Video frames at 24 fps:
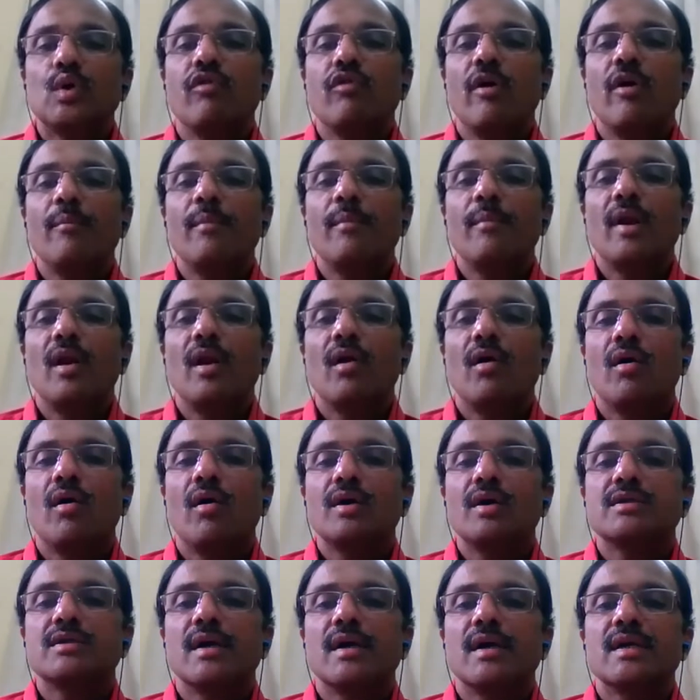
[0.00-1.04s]
to form a
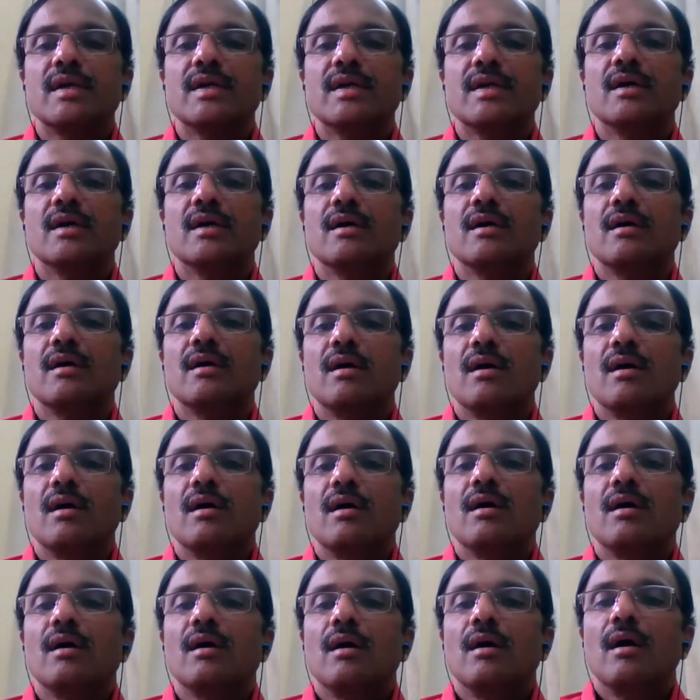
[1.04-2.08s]
large and a
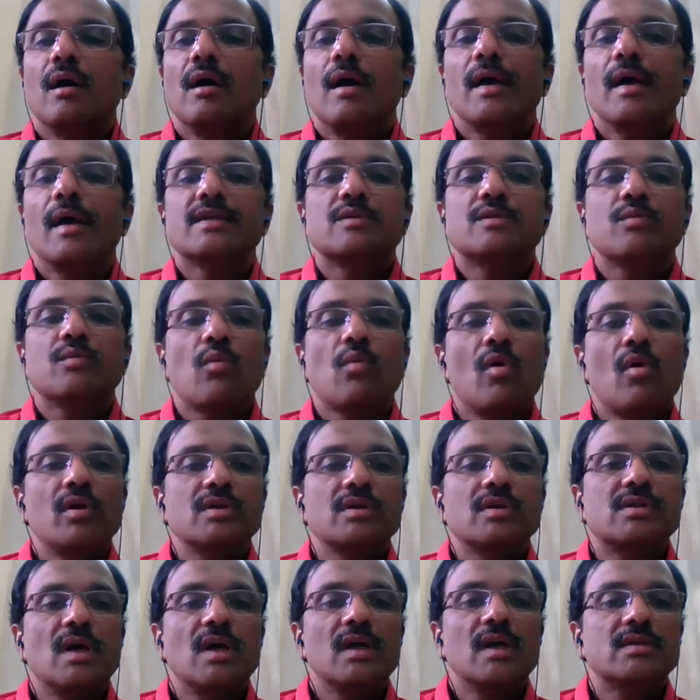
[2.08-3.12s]
small
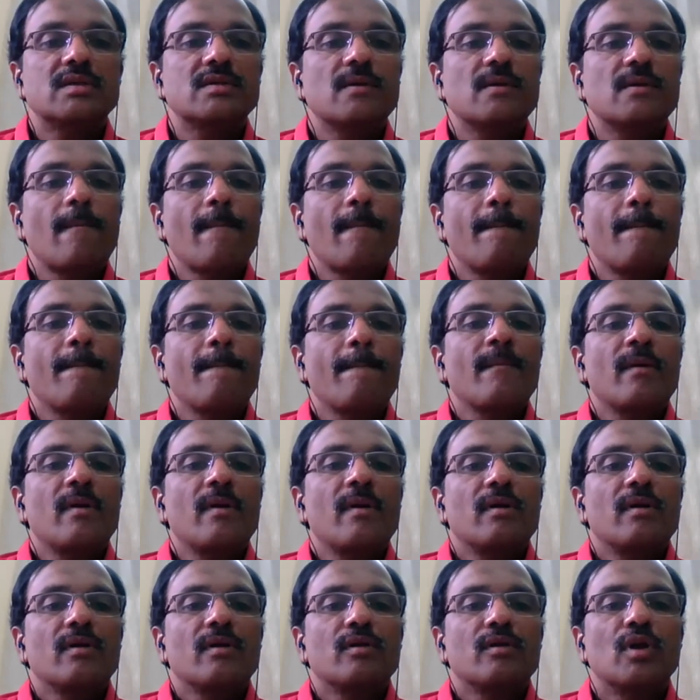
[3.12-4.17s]
cells.
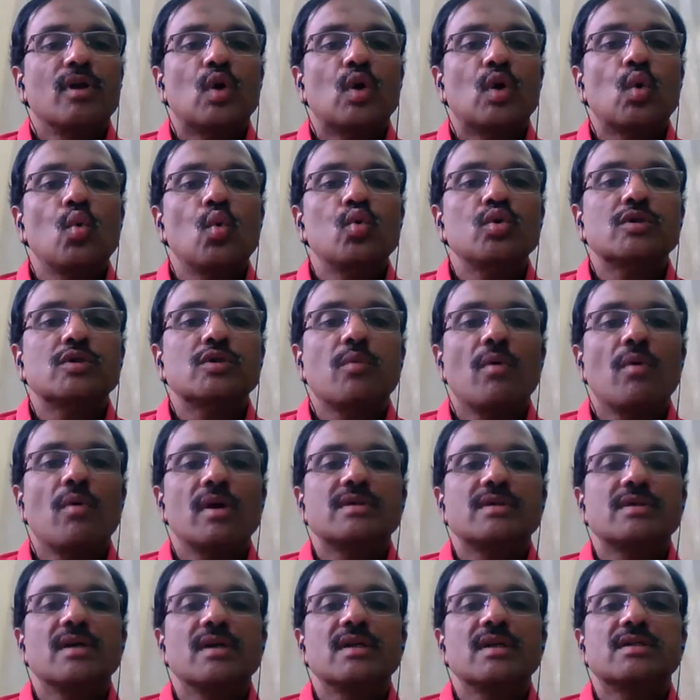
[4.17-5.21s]
The 2
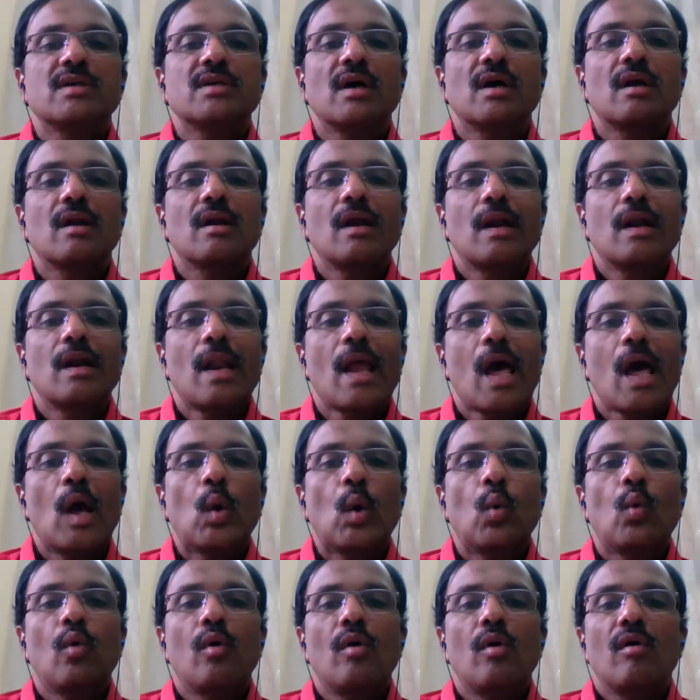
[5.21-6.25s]
small cells are narrow,
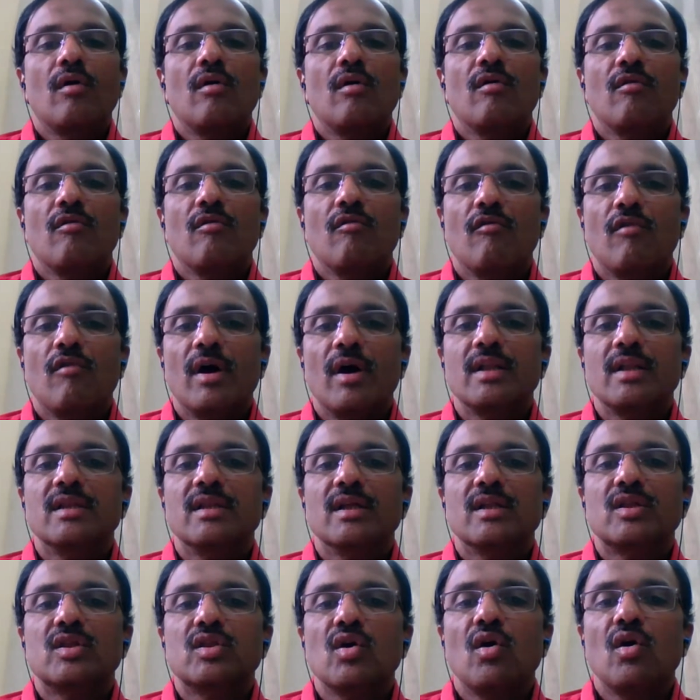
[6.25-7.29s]
while the
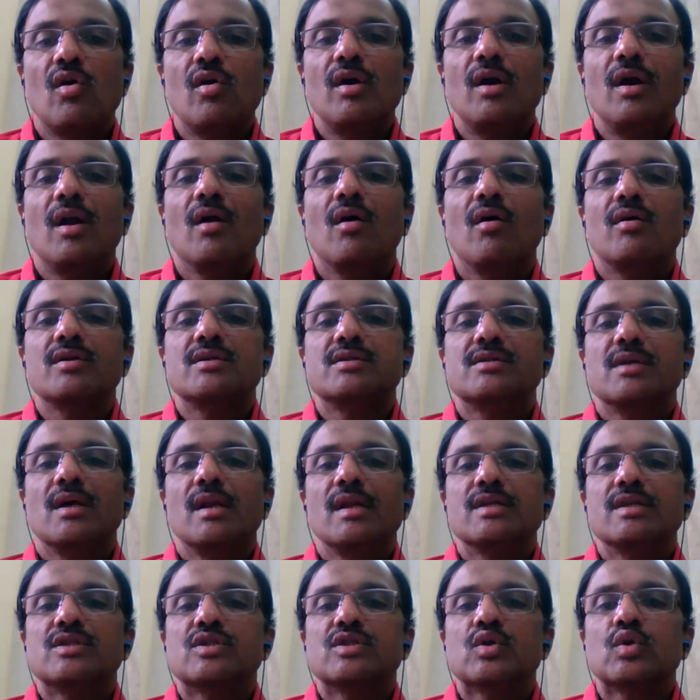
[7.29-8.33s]
third large cell
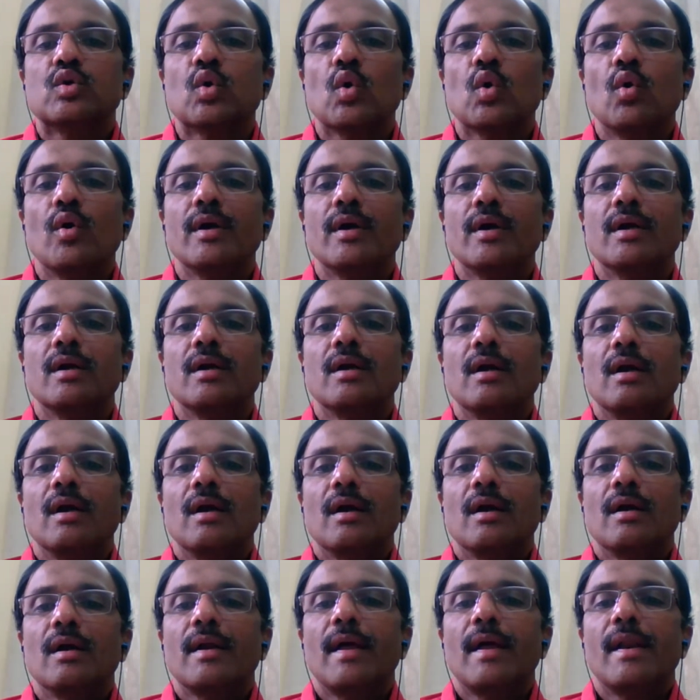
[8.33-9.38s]
is grow in
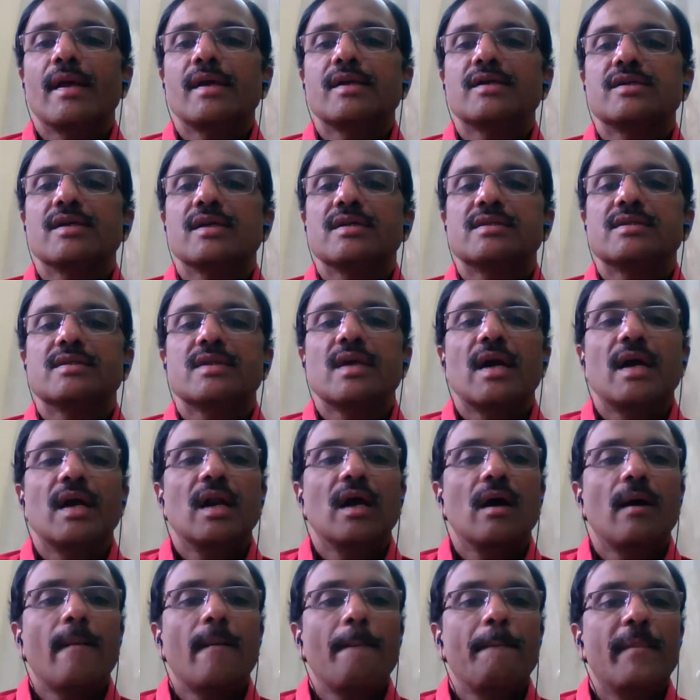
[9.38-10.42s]
directions and
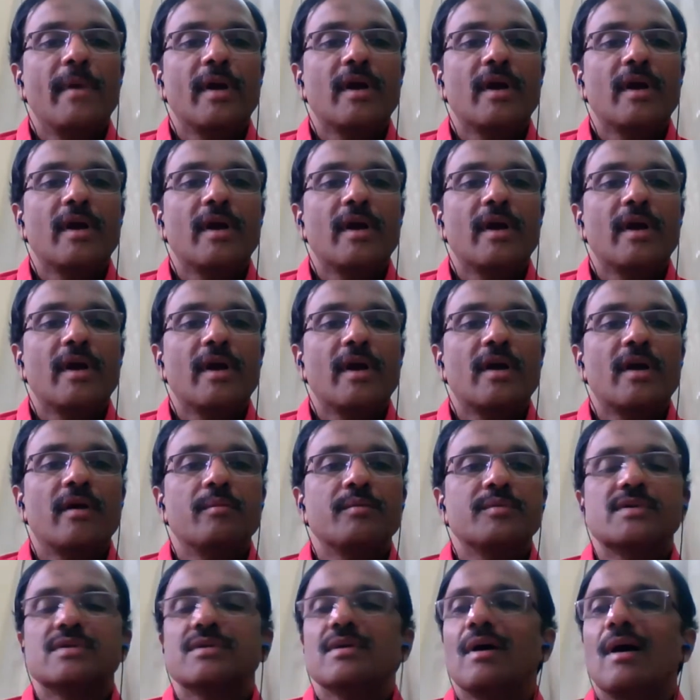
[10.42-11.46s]
becomes
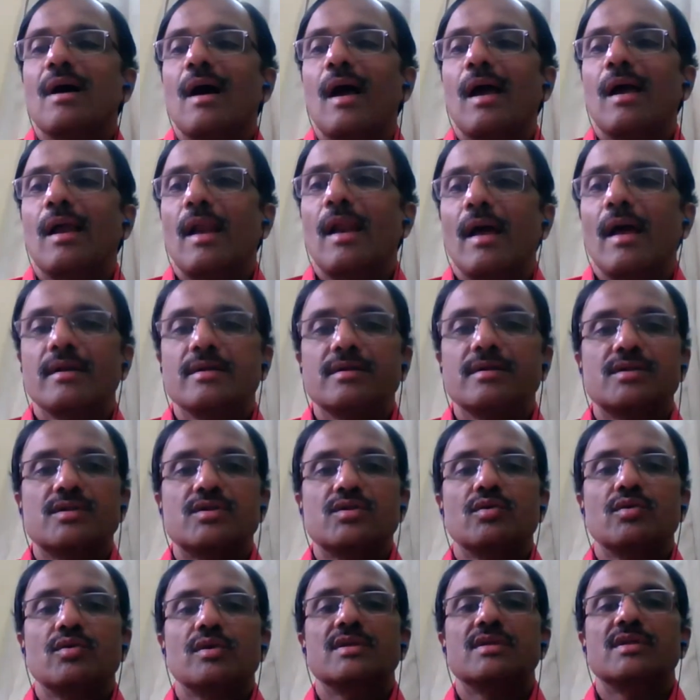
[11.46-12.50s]
highlands.
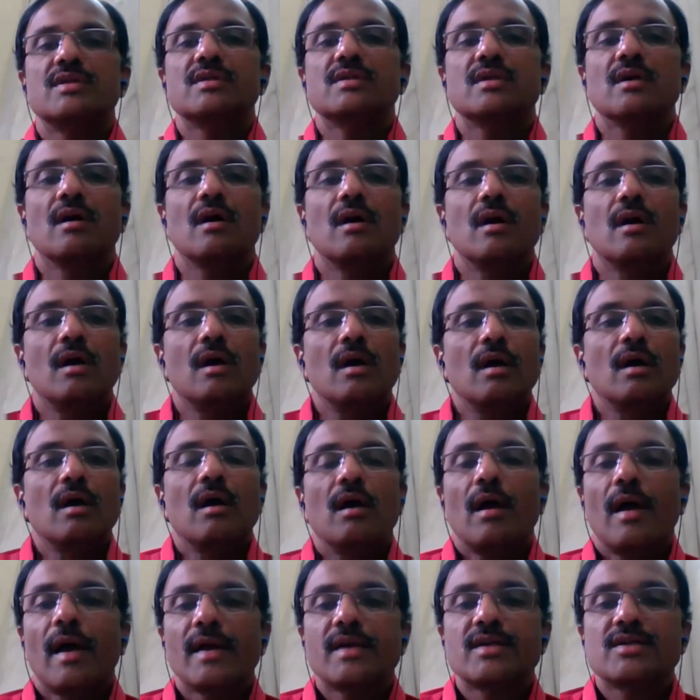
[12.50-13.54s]
So this is the
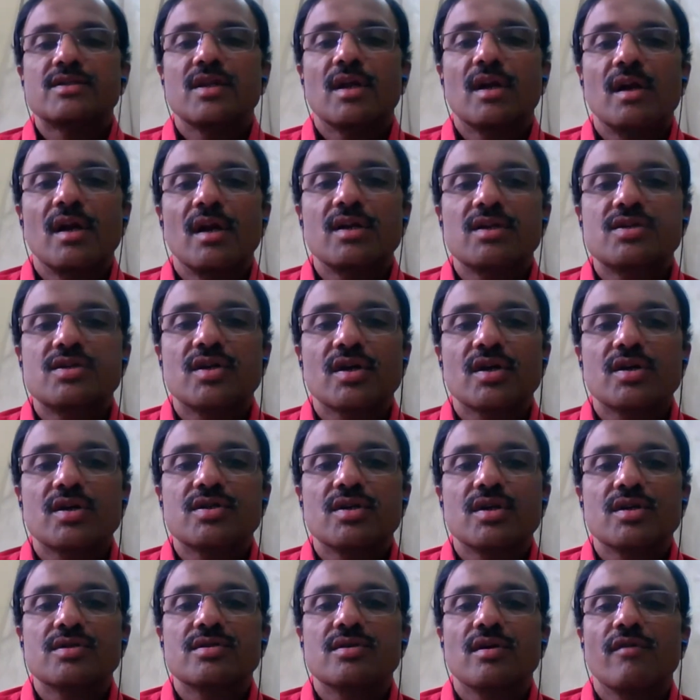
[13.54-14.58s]
external
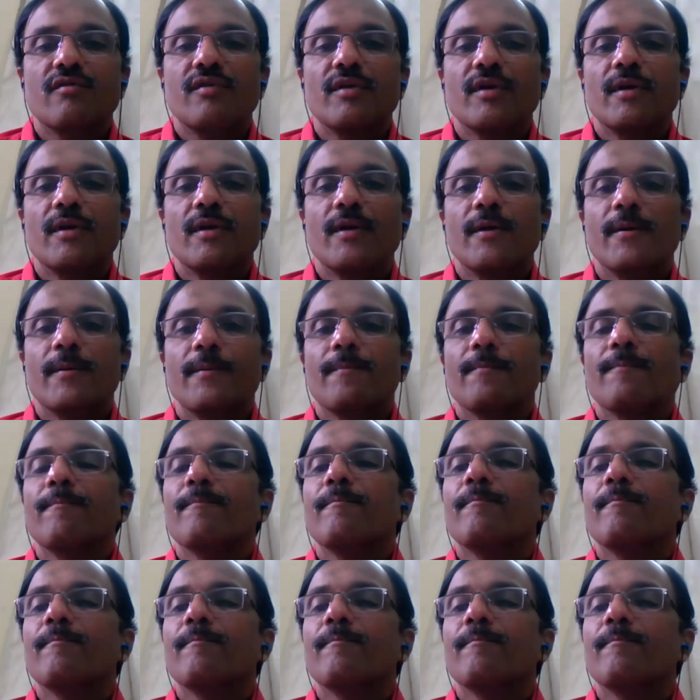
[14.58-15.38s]
structures of in